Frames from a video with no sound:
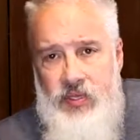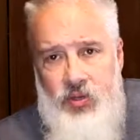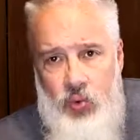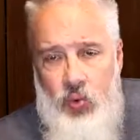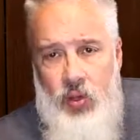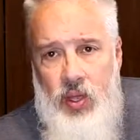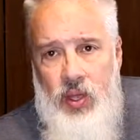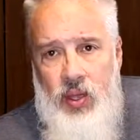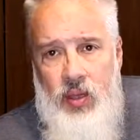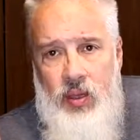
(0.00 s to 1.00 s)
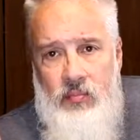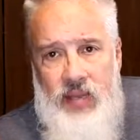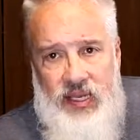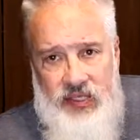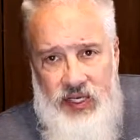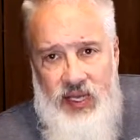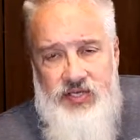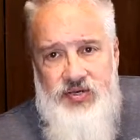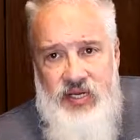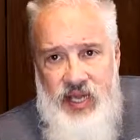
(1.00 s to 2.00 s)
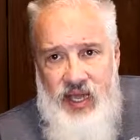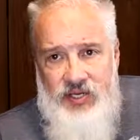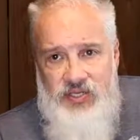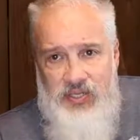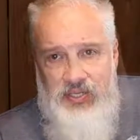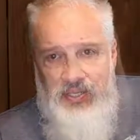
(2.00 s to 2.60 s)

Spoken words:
you make a little extra cash.